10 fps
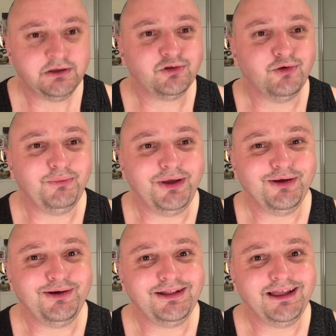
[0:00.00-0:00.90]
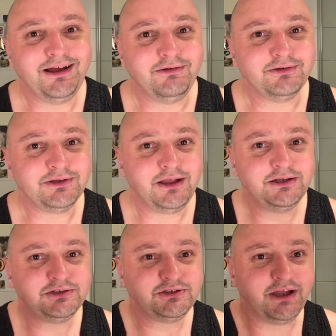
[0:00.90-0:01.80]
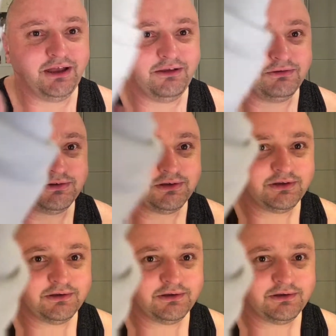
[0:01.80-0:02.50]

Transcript: So may you all have solid shaves.